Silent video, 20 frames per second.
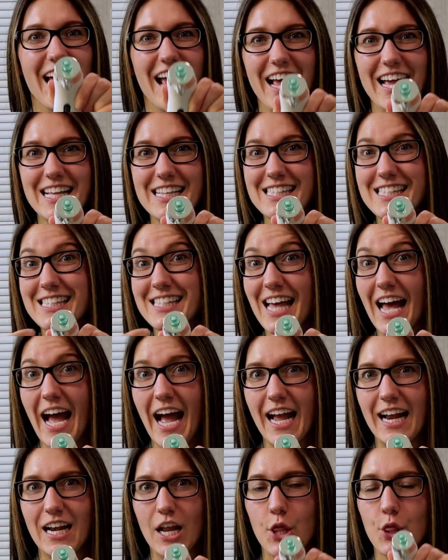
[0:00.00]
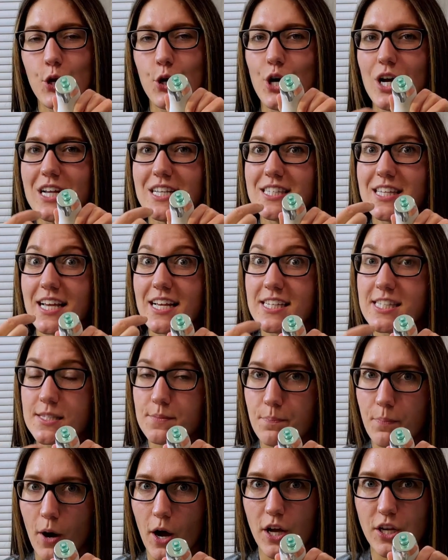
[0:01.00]
Inside, there is a
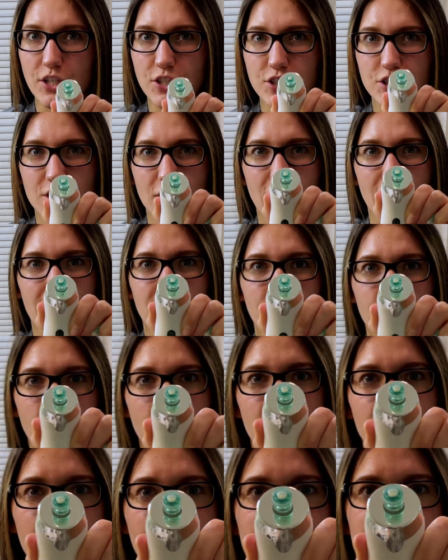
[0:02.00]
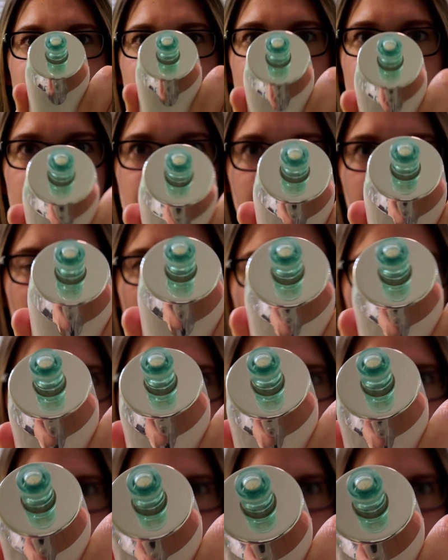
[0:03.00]
sponge. I don't know if you guys can see that.